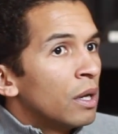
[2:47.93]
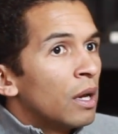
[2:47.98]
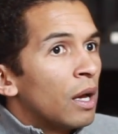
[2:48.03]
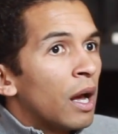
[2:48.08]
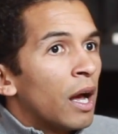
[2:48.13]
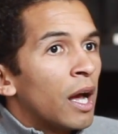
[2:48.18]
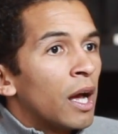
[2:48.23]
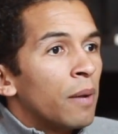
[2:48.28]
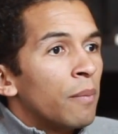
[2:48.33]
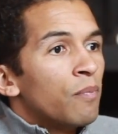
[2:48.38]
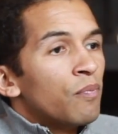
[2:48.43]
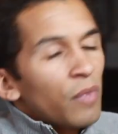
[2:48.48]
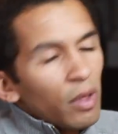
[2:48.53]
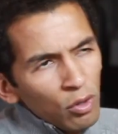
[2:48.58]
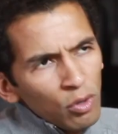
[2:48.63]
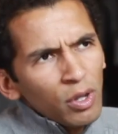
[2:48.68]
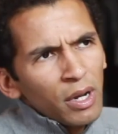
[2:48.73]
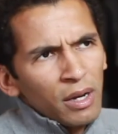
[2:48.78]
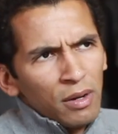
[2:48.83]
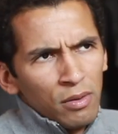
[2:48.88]
Now
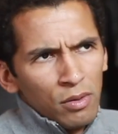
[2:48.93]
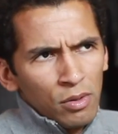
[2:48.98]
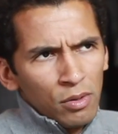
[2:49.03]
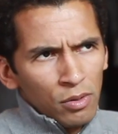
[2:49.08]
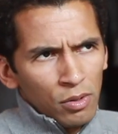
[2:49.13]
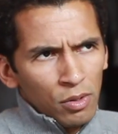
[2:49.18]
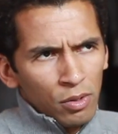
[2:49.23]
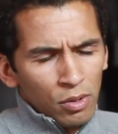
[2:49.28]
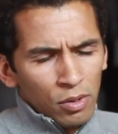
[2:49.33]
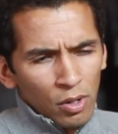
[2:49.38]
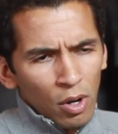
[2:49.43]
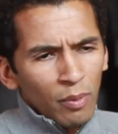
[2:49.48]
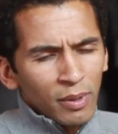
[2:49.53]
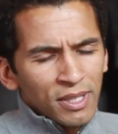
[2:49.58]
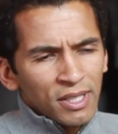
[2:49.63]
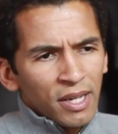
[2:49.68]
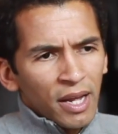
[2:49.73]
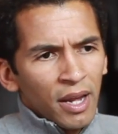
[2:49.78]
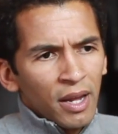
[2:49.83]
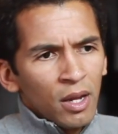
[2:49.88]
you can always
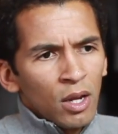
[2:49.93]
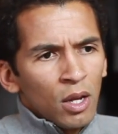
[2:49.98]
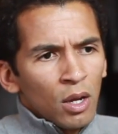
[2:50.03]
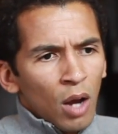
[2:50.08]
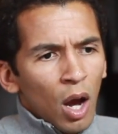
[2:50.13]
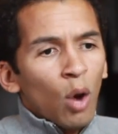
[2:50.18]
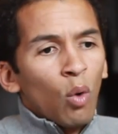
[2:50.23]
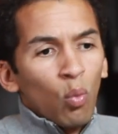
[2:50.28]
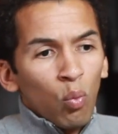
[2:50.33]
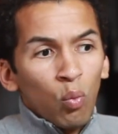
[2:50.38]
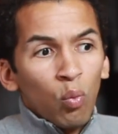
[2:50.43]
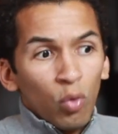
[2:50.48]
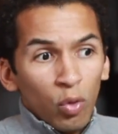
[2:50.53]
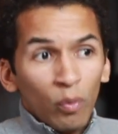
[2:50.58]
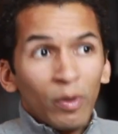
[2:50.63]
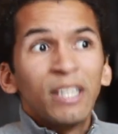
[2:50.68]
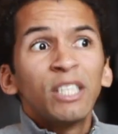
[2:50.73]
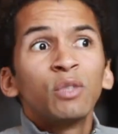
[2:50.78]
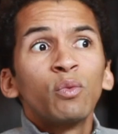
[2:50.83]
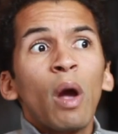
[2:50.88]
say, the
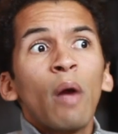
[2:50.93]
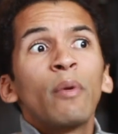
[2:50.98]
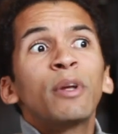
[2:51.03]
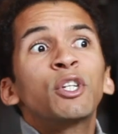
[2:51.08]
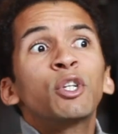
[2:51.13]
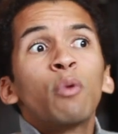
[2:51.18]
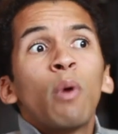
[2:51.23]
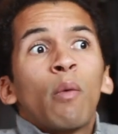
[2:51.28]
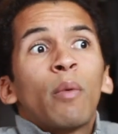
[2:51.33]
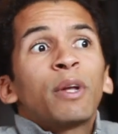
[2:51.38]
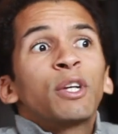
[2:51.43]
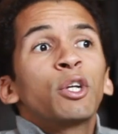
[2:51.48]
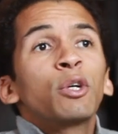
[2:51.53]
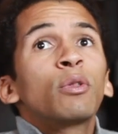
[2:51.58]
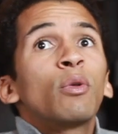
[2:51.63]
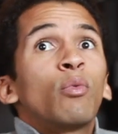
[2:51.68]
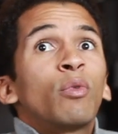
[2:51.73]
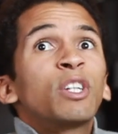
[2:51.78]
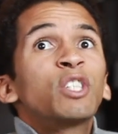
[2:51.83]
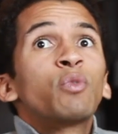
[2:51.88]
reason why we do what we do,
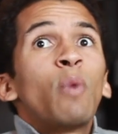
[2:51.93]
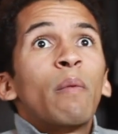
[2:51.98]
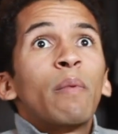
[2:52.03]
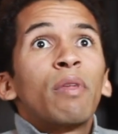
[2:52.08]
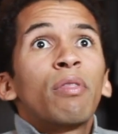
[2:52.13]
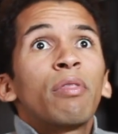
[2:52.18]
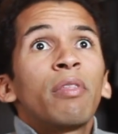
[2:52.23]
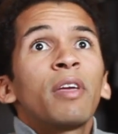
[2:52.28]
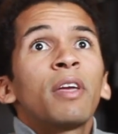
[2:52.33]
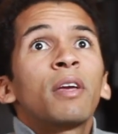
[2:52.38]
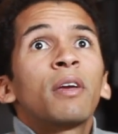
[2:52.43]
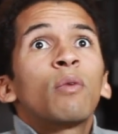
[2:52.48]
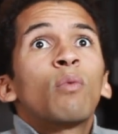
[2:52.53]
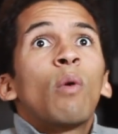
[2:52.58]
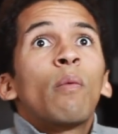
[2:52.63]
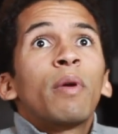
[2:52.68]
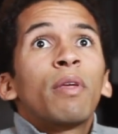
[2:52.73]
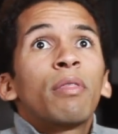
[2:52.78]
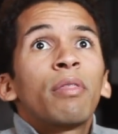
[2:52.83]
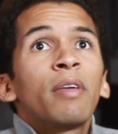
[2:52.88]
the reason why we think what
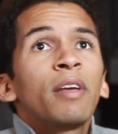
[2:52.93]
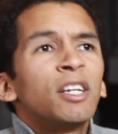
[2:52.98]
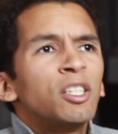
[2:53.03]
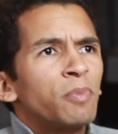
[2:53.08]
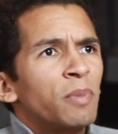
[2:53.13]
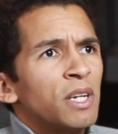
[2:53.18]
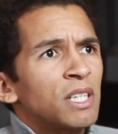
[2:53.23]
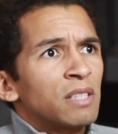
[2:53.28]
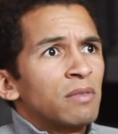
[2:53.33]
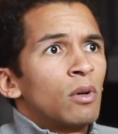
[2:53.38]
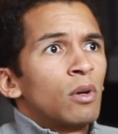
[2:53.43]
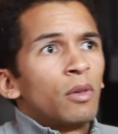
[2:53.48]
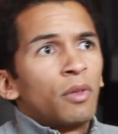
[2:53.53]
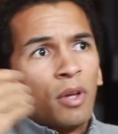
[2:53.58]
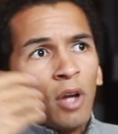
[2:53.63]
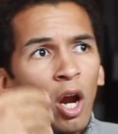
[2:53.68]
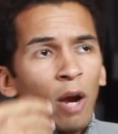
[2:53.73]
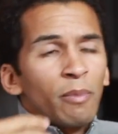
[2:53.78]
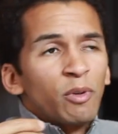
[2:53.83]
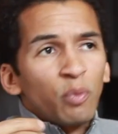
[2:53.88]
we think is because of all the
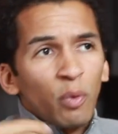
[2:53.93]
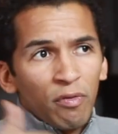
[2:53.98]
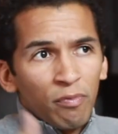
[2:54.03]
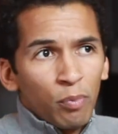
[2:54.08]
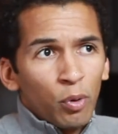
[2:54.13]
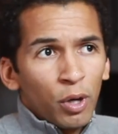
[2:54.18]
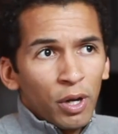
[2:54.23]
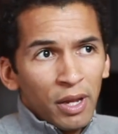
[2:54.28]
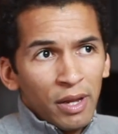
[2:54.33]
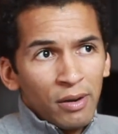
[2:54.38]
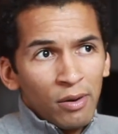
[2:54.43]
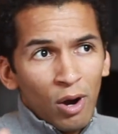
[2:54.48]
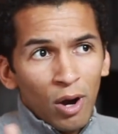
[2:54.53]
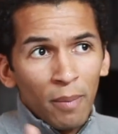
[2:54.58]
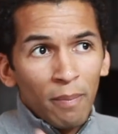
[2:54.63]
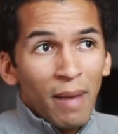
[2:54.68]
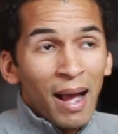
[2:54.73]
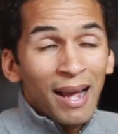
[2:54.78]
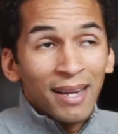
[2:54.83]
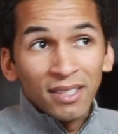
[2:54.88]
garbage we've put in our
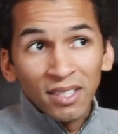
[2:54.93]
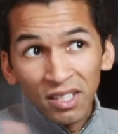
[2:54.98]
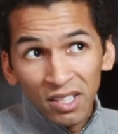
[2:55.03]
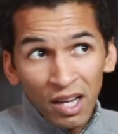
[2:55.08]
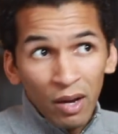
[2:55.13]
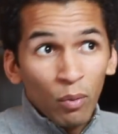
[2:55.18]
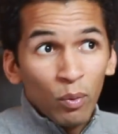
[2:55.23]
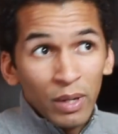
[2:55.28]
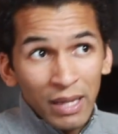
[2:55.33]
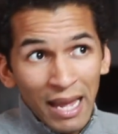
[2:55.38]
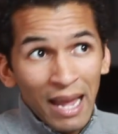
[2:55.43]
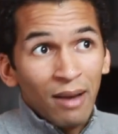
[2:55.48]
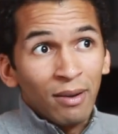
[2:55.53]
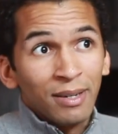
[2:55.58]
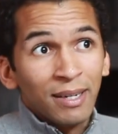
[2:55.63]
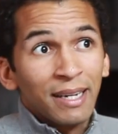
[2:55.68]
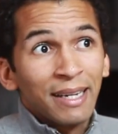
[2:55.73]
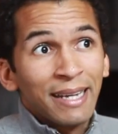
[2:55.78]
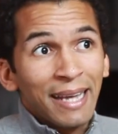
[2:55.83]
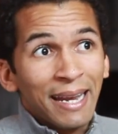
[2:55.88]
minds and that we can't
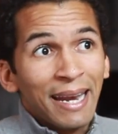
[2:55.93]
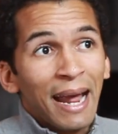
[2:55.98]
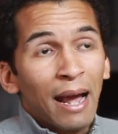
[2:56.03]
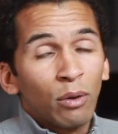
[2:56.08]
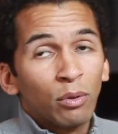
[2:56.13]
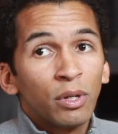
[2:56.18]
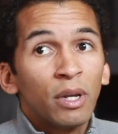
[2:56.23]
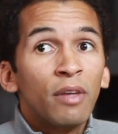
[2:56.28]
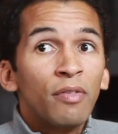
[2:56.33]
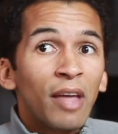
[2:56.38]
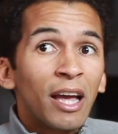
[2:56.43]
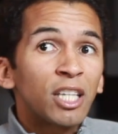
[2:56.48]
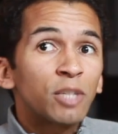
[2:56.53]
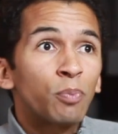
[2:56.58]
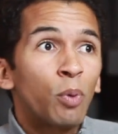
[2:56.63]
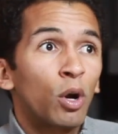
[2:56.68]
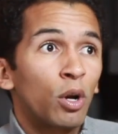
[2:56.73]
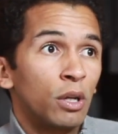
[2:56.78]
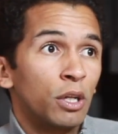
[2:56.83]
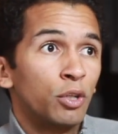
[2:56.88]
get out. That's
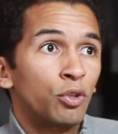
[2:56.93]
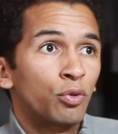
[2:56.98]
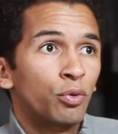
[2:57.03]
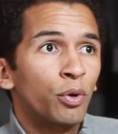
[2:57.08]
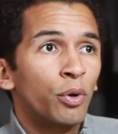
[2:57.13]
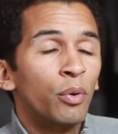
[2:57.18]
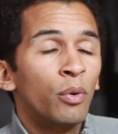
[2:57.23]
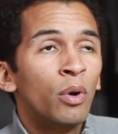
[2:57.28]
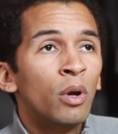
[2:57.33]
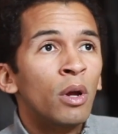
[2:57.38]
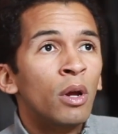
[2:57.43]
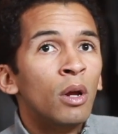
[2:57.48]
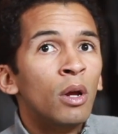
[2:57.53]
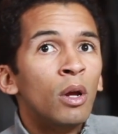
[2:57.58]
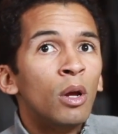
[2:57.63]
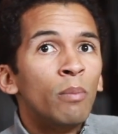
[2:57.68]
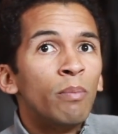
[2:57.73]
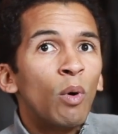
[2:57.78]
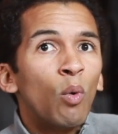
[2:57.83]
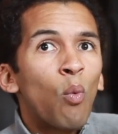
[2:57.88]
partly true,
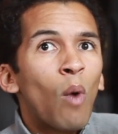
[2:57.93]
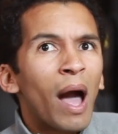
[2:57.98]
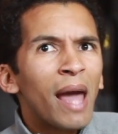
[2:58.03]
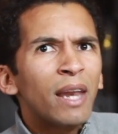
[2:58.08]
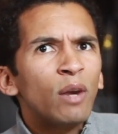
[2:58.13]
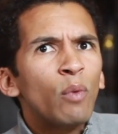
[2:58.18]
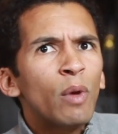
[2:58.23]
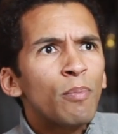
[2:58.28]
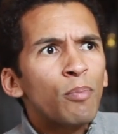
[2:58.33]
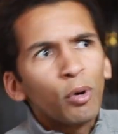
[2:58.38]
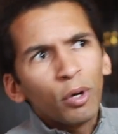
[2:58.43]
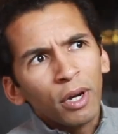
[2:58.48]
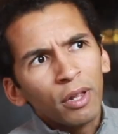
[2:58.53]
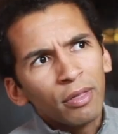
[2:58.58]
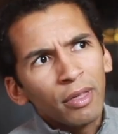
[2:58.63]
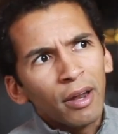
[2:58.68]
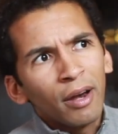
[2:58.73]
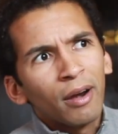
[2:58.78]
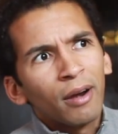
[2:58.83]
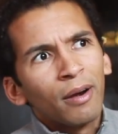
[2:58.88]
but why did we put it
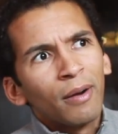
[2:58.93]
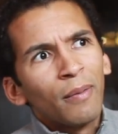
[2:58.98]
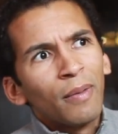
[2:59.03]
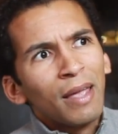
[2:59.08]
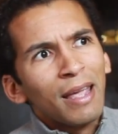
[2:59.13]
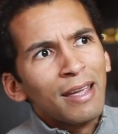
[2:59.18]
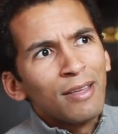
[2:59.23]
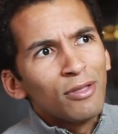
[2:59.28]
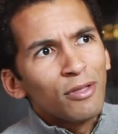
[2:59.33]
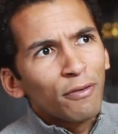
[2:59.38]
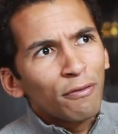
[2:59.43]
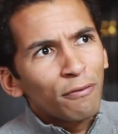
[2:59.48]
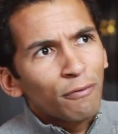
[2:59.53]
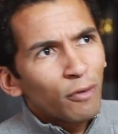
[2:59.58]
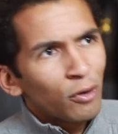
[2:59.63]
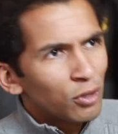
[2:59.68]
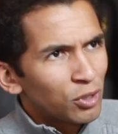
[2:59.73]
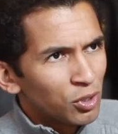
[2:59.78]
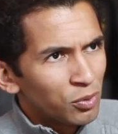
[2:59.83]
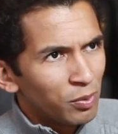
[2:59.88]
there in the
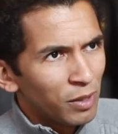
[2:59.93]
first